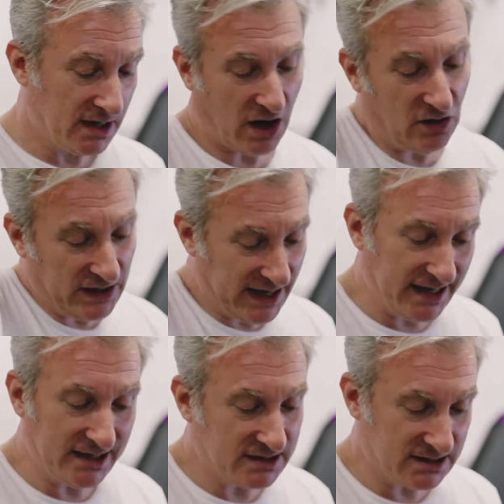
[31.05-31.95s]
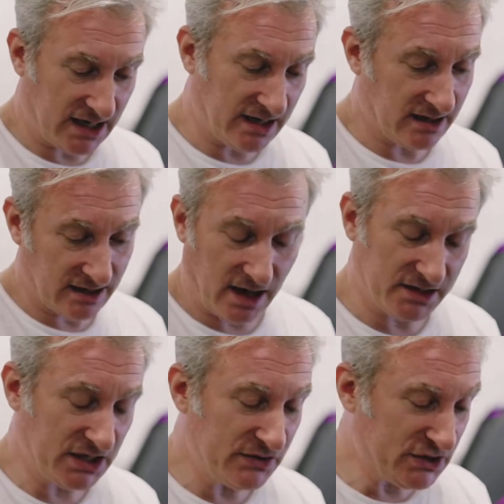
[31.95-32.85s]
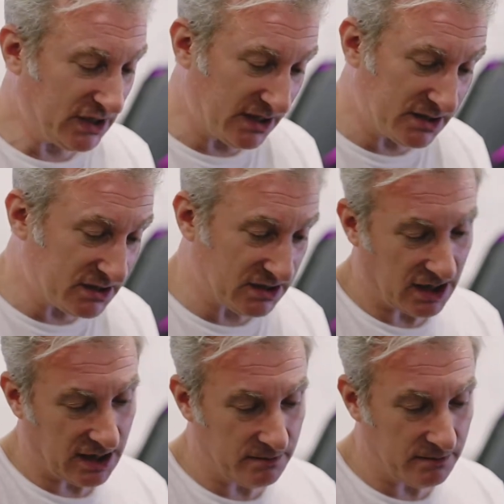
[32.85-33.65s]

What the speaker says: colleagues and associates,